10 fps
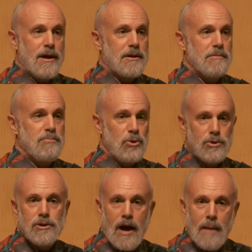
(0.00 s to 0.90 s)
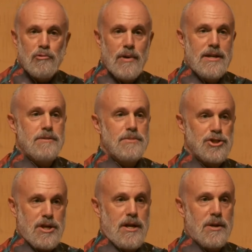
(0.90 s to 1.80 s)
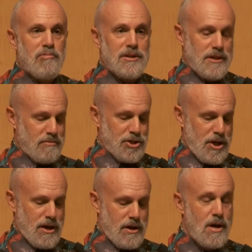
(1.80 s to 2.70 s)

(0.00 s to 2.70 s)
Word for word: a computer operated machine, a printing machine,